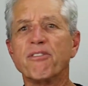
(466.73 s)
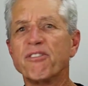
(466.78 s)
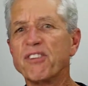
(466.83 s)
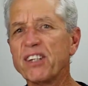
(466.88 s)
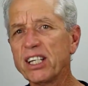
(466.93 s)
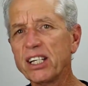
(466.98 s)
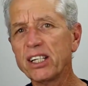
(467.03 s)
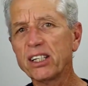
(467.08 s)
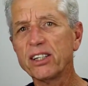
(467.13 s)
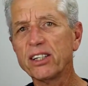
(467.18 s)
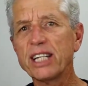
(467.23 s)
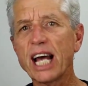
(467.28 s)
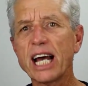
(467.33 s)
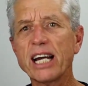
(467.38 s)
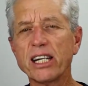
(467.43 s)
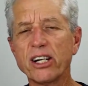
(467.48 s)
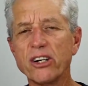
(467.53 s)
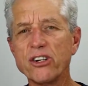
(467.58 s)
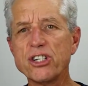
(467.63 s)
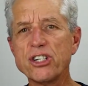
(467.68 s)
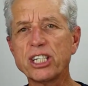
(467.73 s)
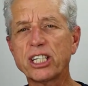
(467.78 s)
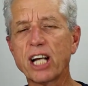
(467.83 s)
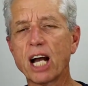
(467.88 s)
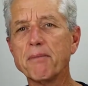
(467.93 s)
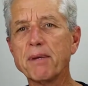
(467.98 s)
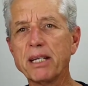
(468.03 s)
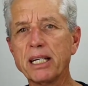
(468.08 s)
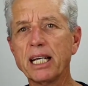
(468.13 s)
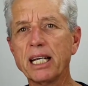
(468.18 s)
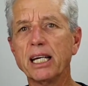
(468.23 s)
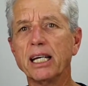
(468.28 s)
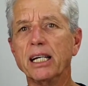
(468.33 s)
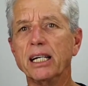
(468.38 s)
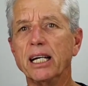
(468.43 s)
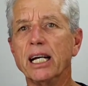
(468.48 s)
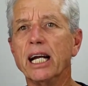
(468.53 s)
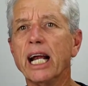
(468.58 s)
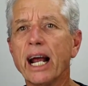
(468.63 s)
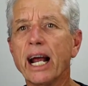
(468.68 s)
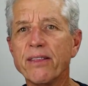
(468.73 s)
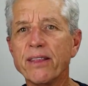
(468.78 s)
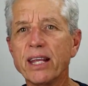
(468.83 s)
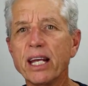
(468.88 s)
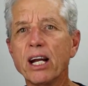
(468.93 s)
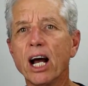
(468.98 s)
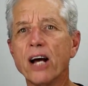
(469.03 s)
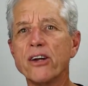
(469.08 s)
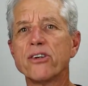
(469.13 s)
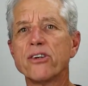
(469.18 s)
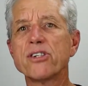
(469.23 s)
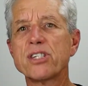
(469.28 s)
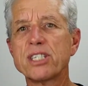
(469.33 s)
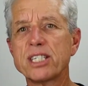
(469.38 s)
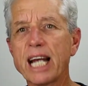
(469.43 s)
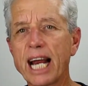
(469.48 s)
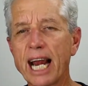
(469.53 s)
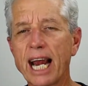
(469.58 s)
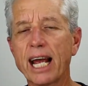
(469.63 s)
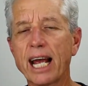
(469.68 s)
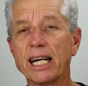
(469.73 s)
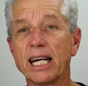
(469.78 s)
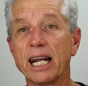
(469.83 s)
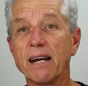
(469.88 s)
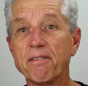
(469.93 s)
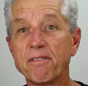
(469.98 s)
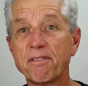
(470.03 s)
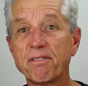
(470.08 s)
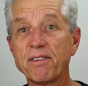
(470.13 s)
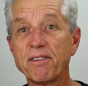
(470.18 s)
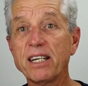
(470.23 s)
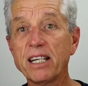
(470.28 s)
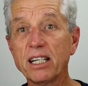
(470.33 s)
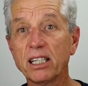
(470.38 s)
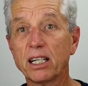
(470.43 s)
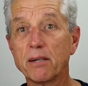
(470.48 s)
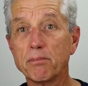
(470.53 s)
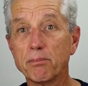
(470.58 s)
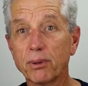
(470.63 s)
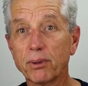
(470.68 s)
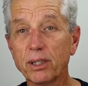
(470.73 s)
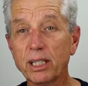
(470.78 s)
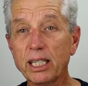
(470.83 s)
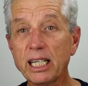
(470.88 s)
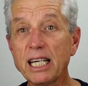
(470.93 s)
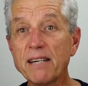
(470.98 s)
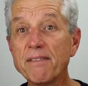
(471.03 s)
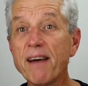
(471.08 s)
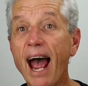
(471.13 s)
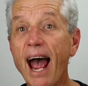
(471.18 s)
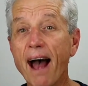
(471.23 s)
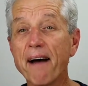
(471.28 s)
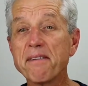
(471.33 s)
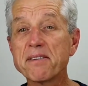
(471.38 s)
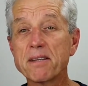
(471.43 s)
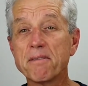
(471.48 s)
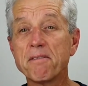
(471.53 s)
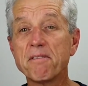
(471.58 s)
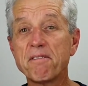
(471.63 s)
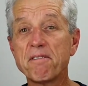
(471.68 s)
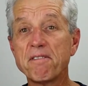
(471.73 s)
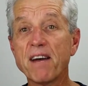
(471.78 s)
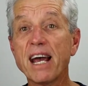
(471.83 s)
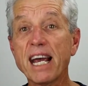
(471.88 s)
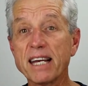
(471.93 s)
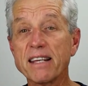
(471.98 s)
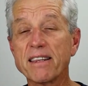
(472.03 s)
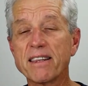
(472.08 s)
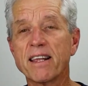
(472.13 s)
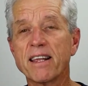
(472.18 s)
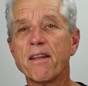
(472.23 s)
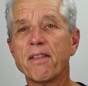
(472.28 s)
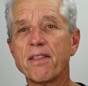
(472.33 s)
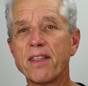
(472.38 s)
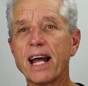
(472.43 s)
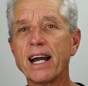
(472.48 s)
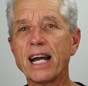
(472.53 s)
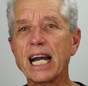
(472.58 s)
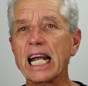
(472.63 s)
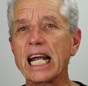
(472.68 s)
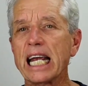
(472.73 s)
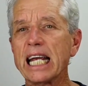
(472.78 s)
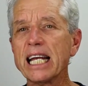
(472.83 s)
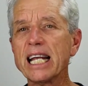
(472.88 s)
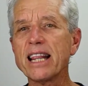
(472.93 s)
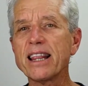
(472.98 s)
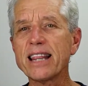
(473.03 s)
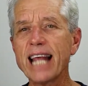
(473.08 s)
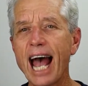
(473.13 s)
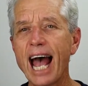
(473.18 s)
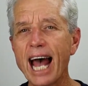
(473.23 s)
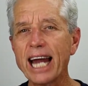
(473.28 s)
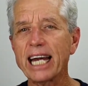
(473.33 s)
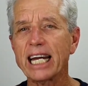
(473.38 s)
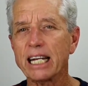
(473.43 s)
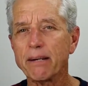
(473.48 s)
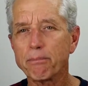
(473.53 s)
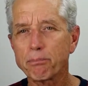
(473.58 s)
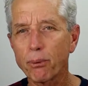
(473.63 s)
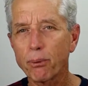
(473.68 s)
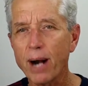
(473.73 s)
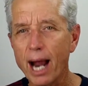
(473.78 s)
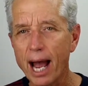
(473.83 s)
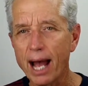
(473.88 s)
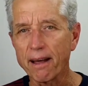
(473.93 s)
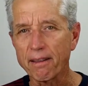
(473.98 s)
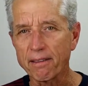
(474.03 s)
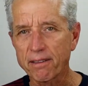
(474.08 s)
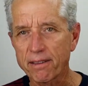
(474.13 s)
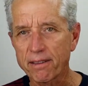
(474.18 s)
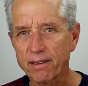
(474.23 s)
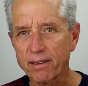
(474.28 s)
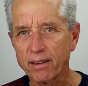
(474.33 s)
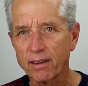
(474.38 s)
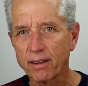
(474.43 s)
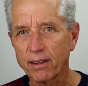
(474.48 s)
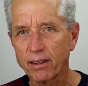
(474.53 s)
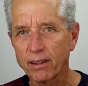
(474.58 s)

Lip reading: Feel that energy coming in, and then understand and feel and believe, have some faith that in that breath